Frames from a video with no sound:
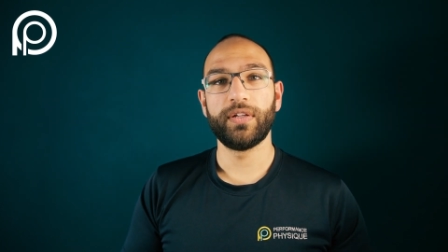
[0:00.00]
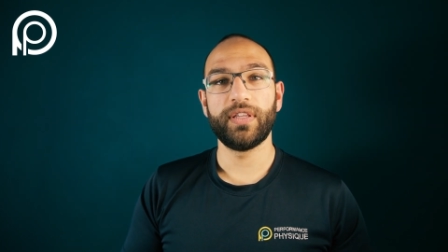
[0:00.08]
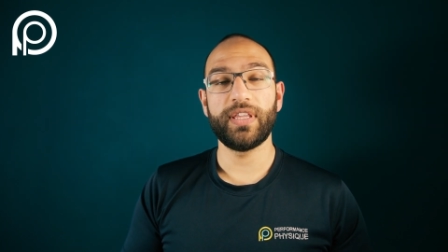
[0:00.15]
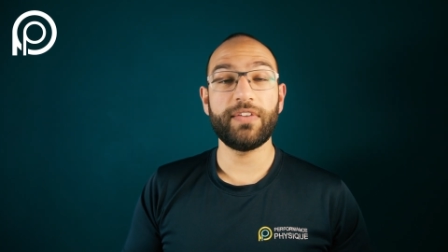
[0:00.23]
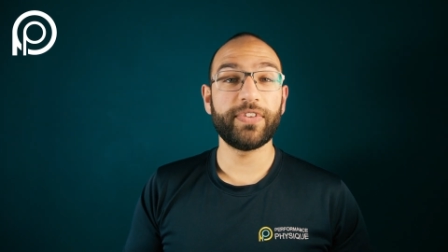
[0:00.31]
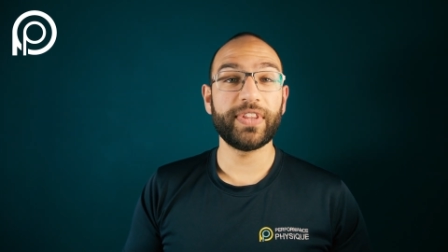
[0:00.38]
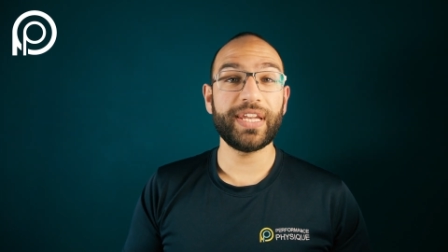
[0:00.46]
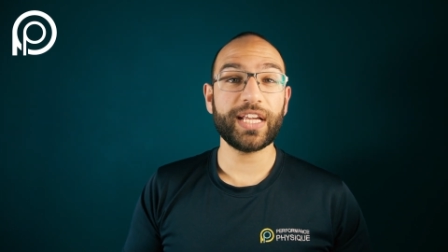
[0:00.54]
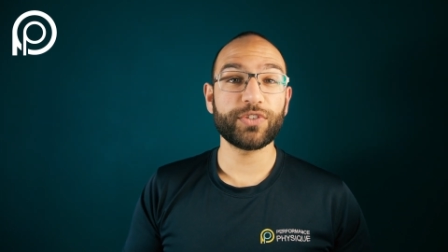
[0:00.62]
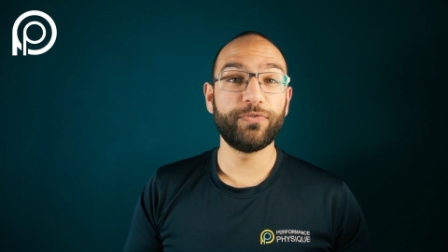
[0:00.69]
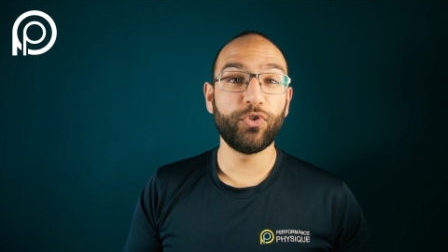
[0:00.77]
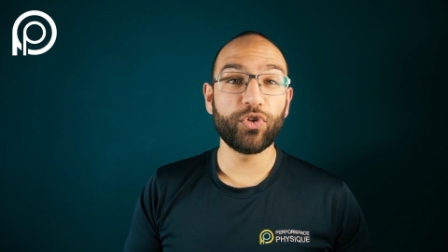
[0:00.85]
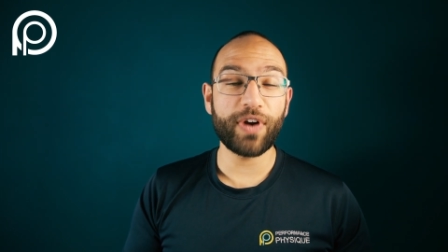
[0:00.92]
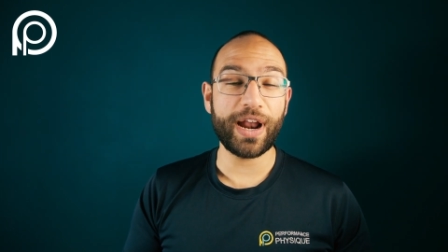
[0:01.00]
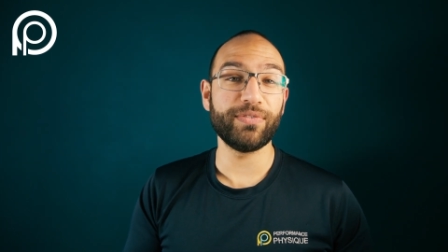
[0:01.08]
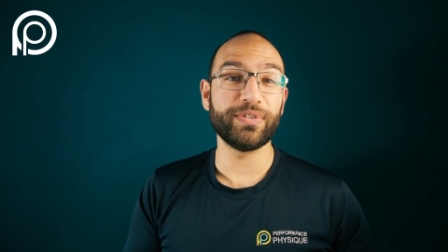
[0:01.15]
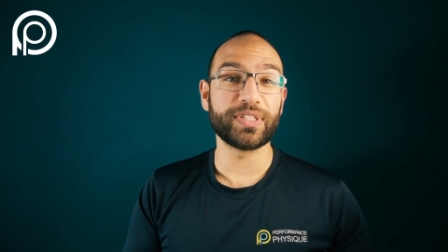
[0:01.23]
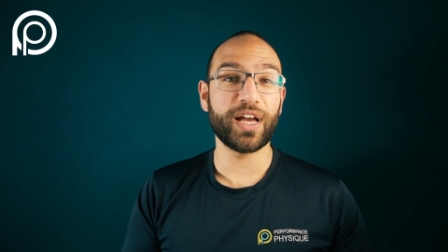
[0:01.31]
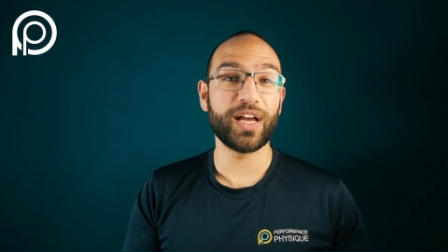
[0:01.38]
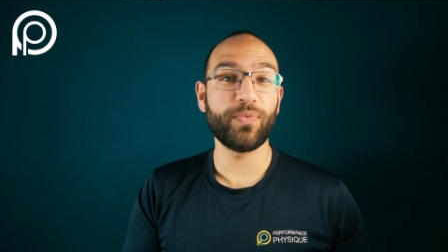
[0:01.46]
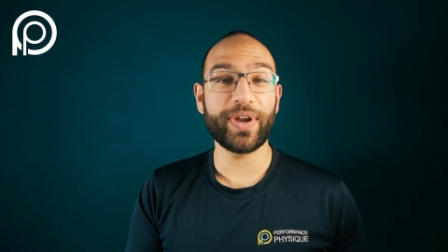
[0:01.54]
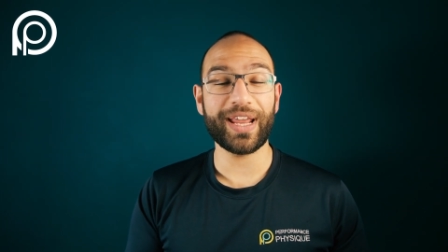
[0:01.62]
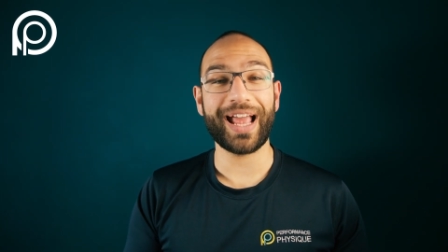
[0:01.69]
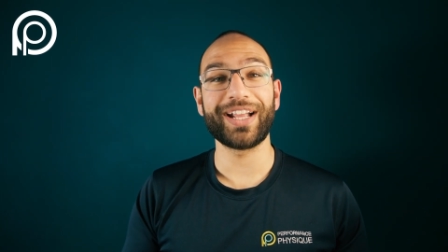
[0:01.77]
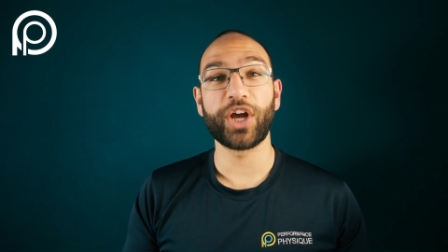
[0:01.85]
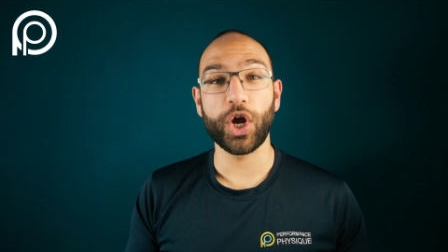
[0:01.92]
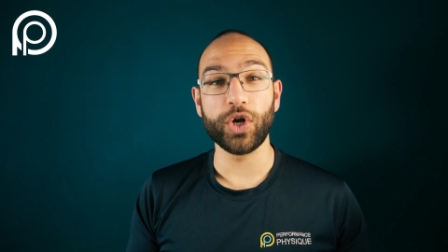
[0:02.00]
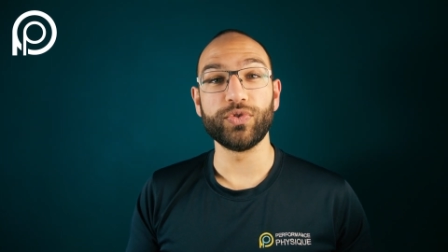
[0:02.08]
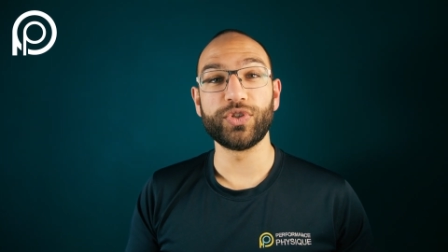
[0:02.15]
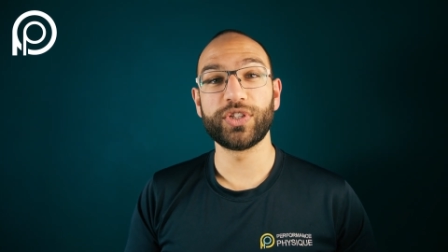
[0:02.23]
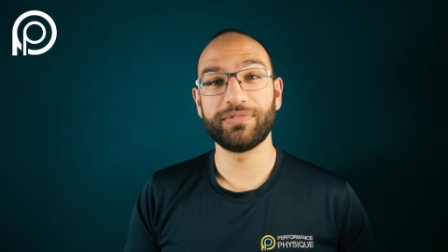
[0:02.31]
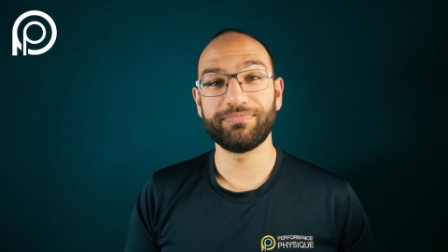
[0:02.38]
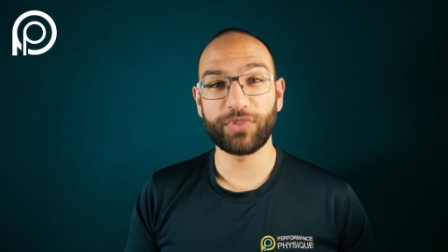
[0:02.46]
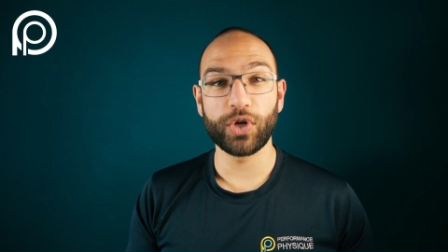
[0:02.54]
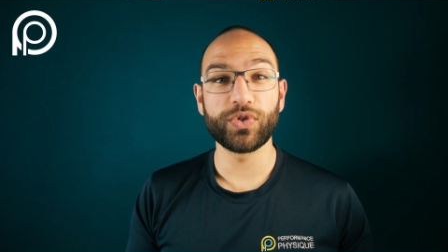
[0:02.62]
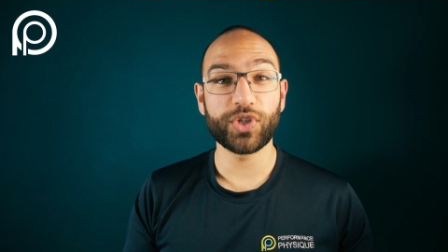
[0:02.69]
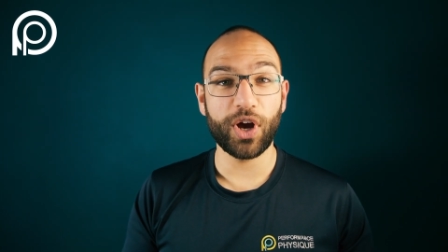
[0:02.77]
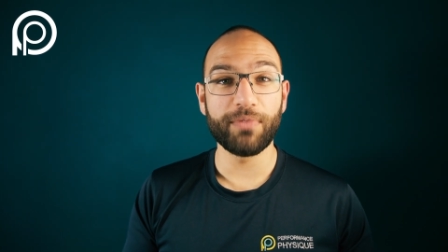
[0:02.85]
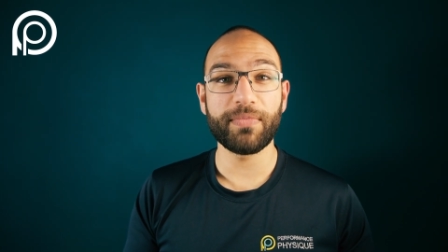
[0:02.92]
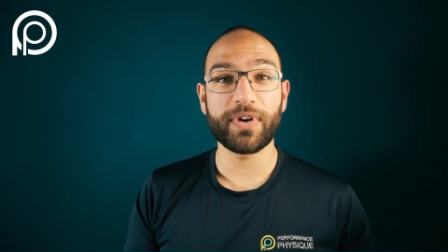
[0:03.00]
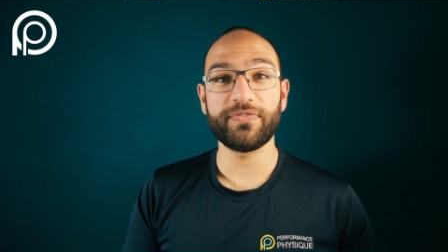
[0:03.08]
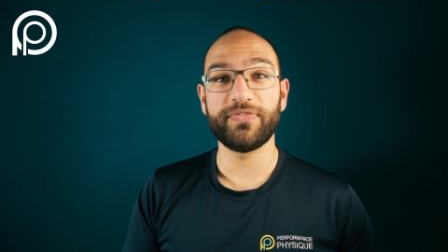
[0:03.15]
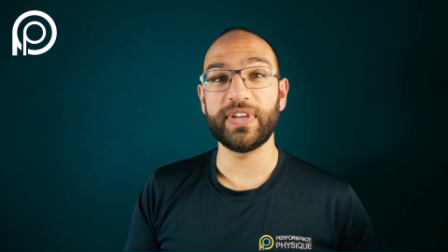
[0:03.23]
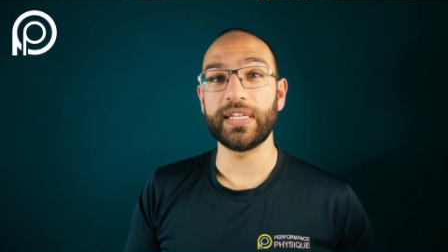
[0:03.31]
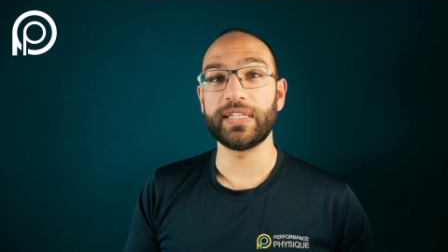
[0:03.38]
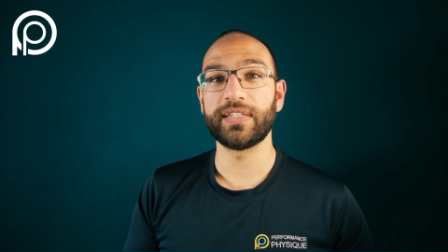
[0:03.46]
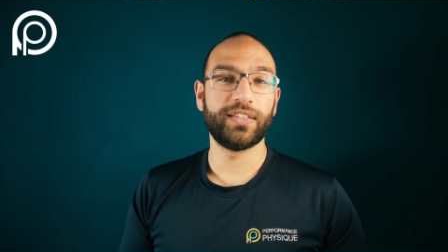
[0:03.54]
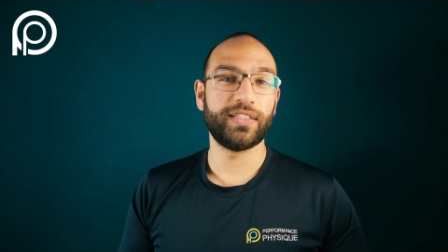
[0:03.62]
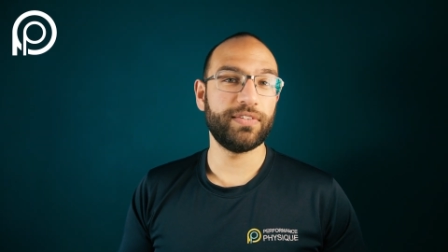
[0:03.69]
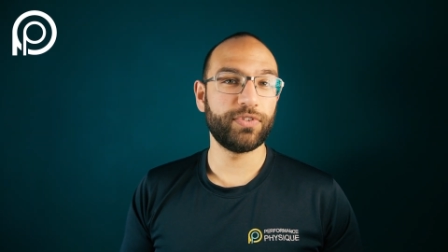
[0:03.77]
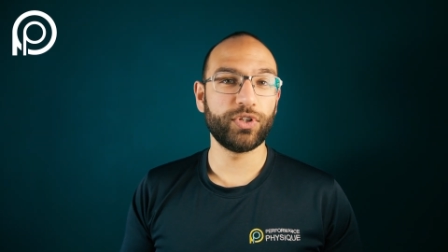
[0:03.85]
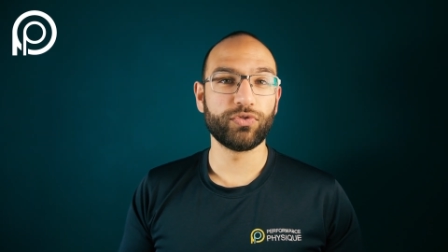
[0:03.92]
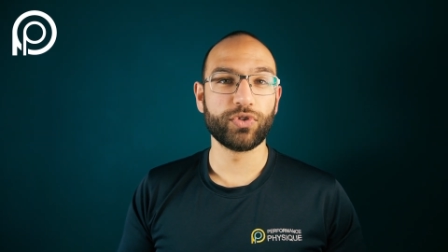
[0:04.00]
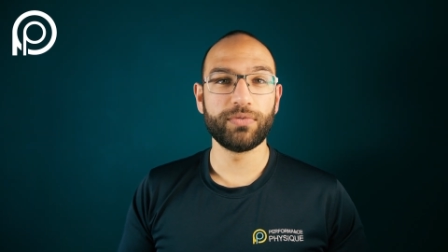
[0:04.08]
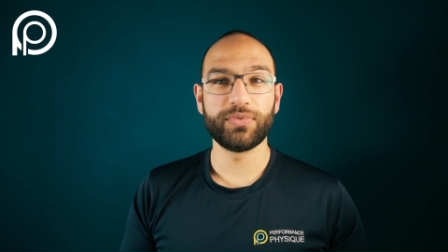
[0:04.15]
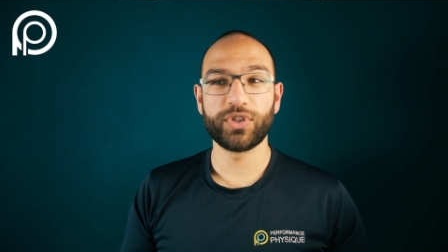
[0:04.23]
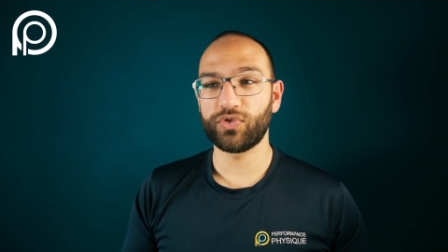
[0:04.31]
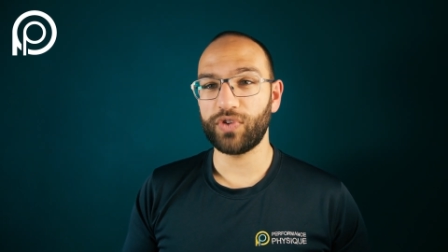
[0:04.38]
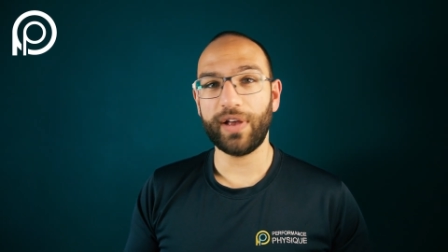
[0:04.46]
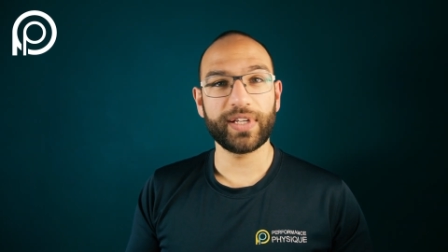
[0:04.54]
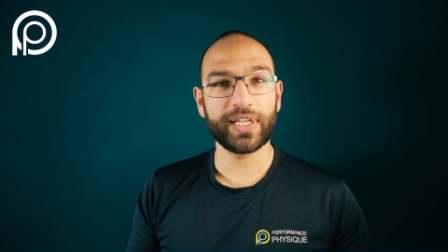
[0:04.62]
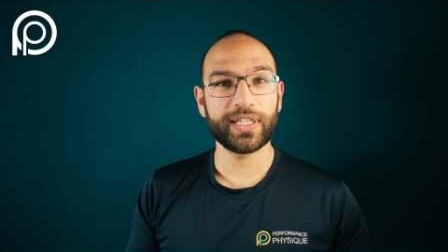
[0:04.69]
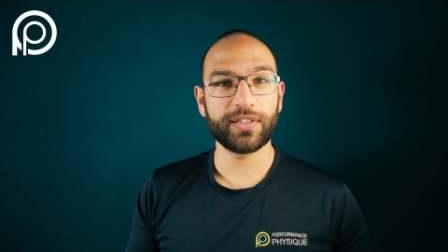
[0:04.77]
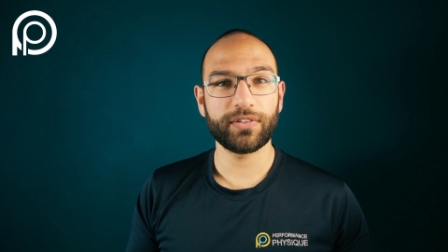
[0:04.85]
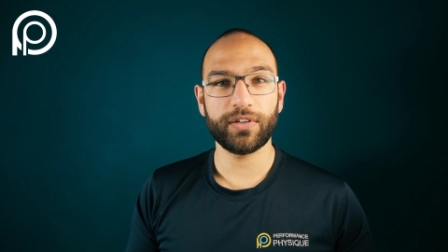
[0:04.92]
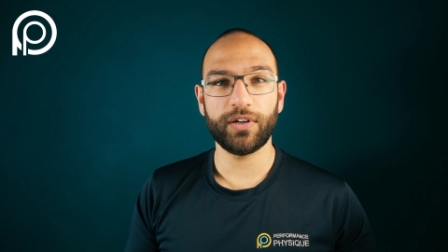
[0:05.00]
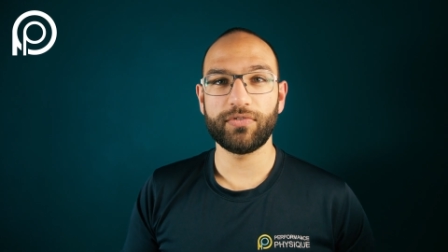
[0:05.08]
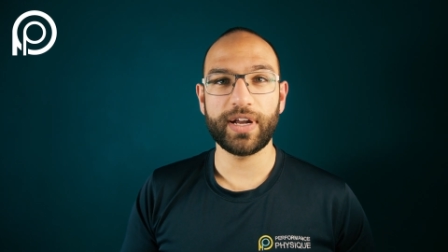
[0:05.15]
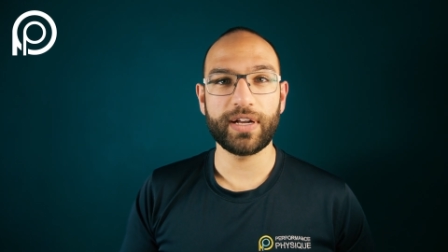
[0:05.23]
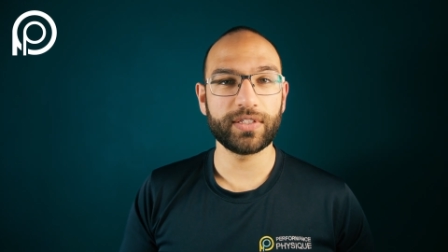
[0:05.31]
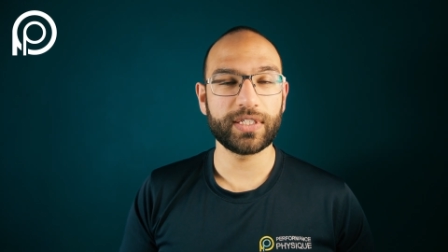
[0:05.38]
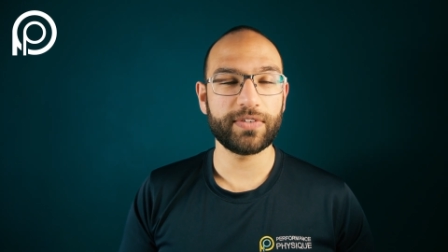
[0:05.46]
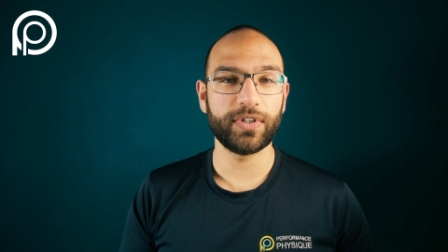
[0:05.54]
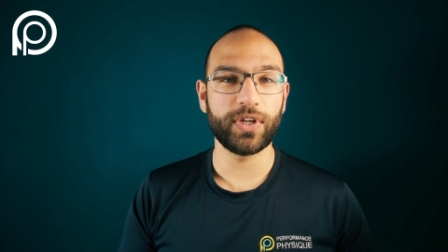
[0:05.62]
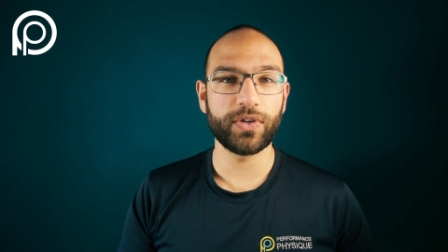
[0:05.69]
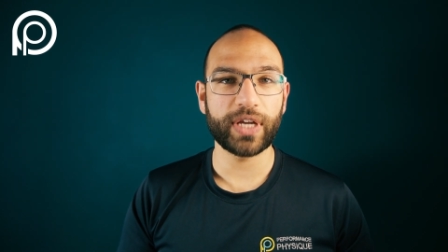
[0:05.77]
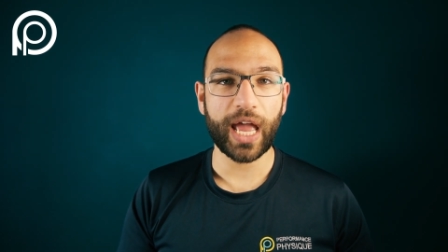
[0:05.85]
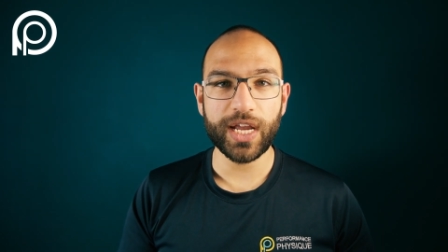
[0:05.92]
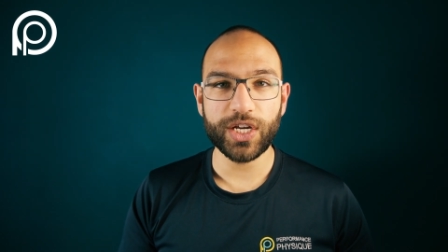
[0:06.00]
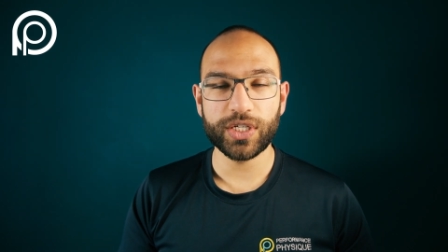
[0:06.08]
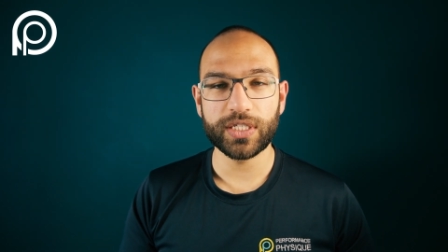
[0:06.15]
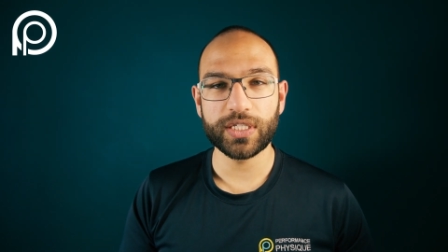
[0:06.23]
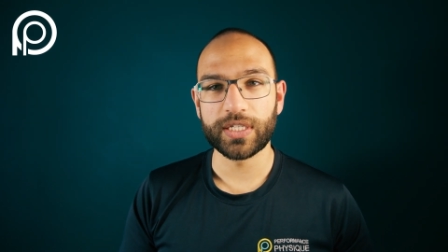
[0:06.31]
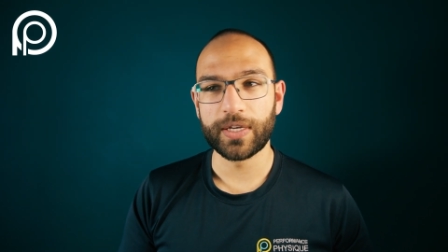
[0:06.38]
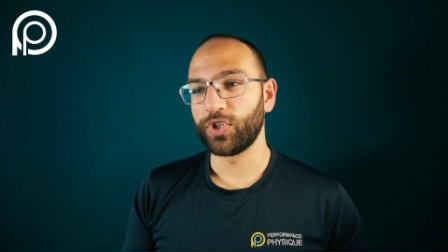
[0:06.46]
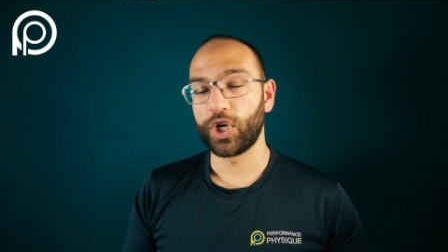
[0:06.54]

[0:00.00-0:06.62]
Then for the next 4 hours, I went and coached on my feet. Different groups, traveling around different locations.